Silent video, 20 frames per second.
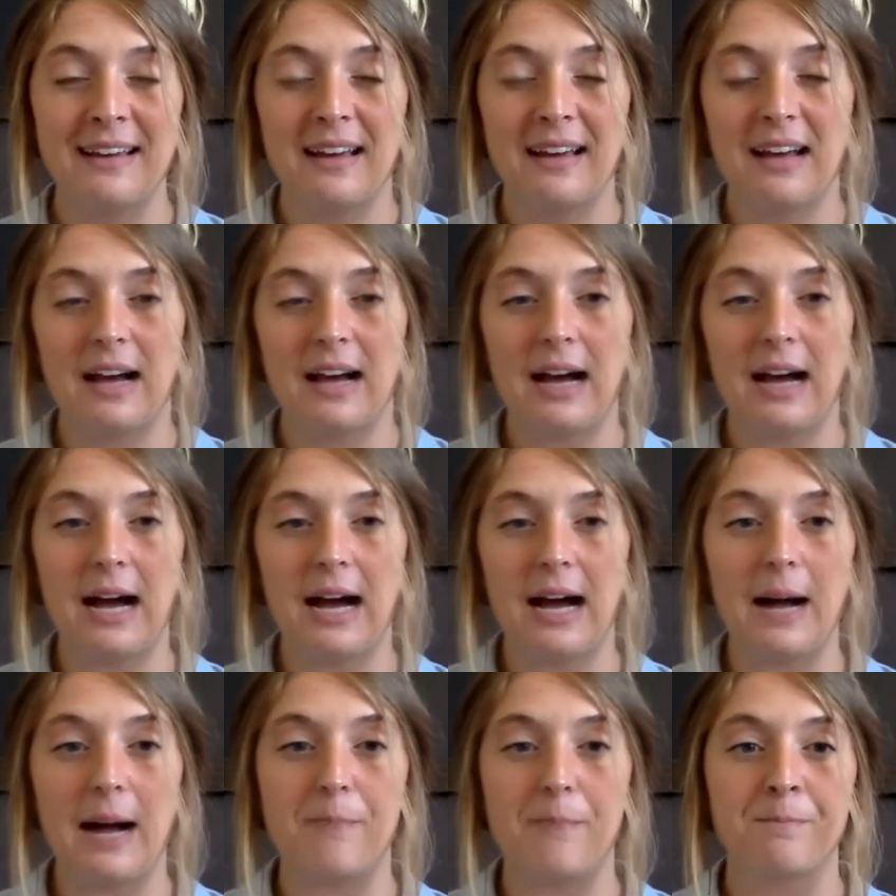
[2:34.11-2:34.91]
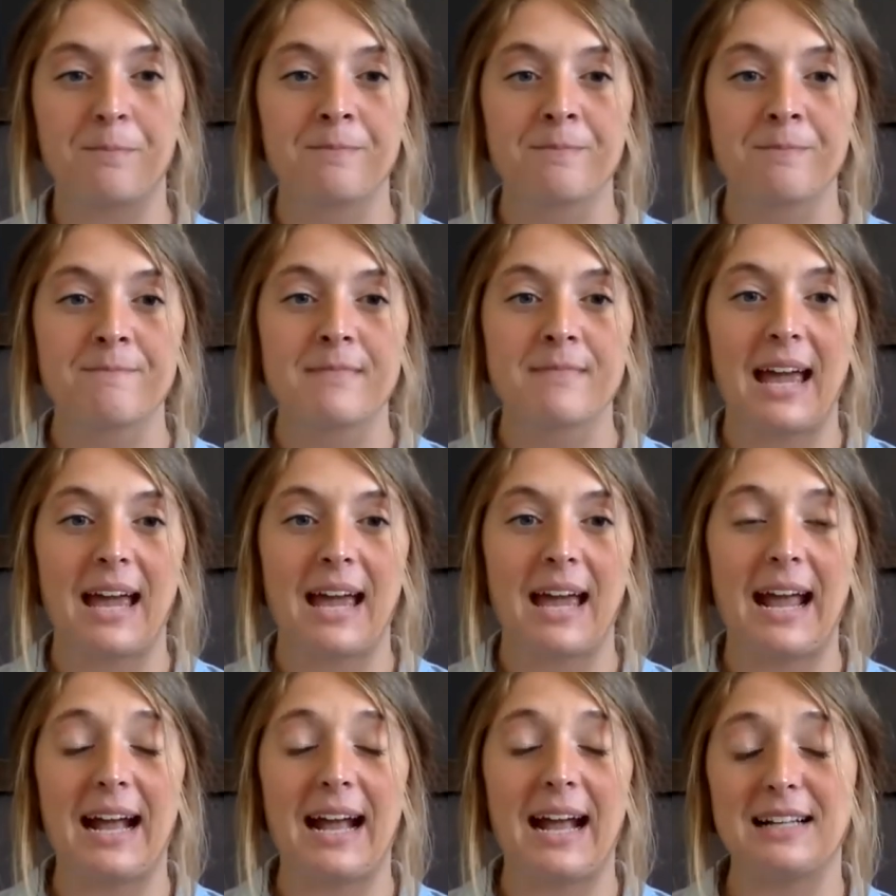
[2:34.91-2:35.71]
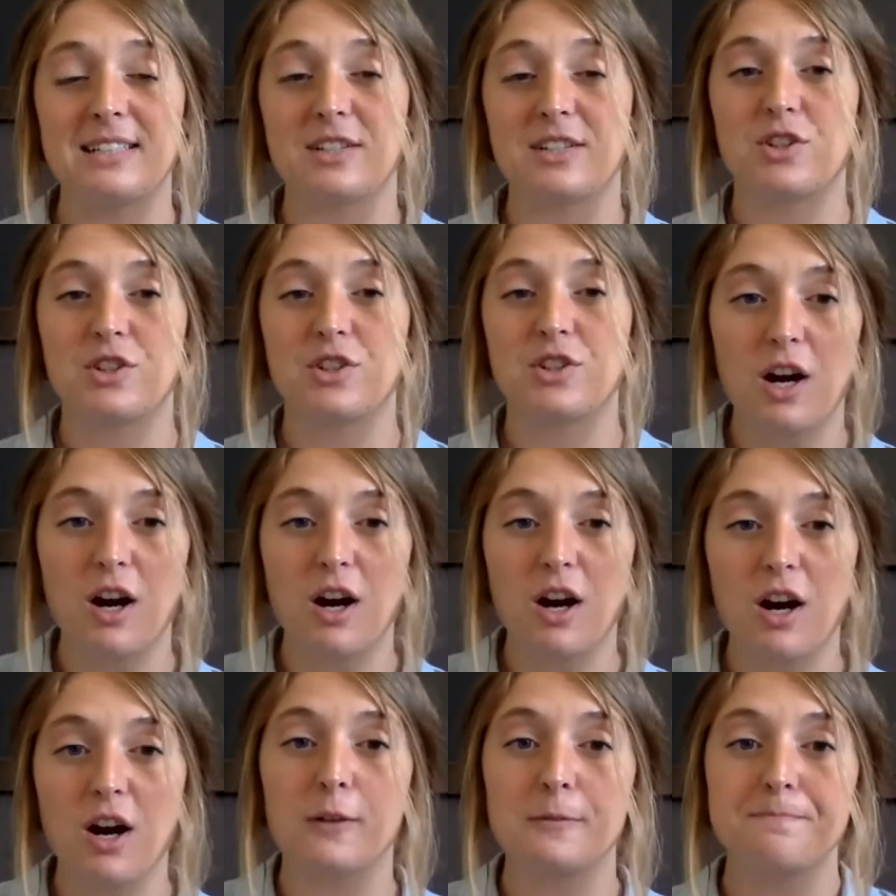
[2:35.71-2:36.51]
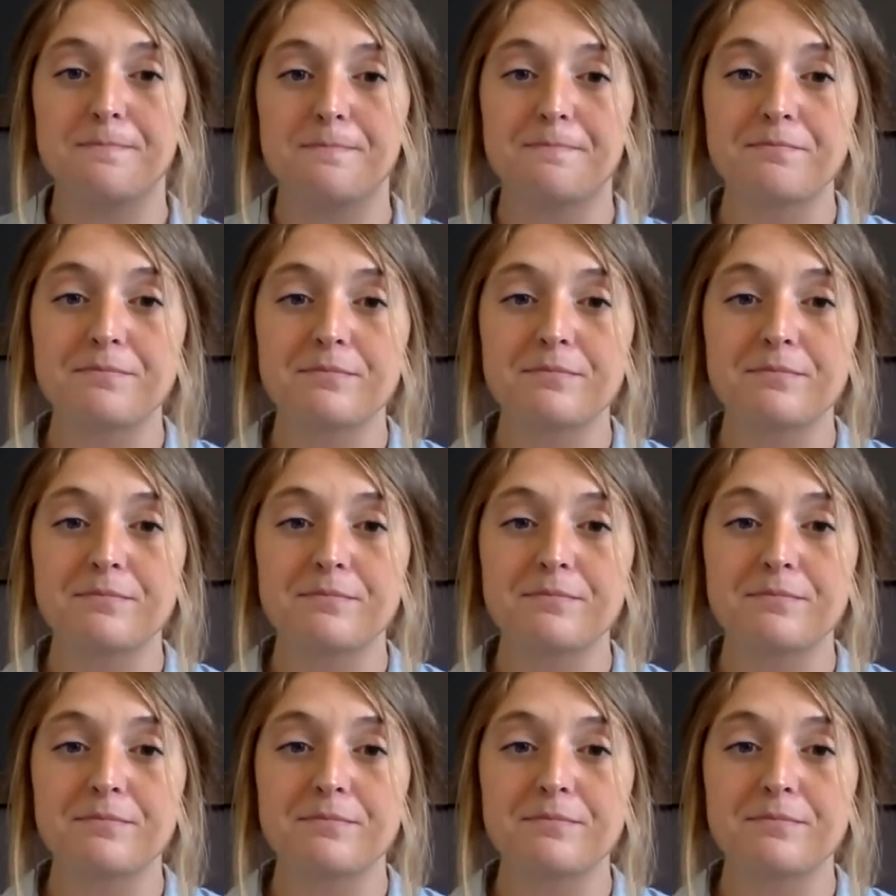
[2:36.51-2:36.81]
And to start,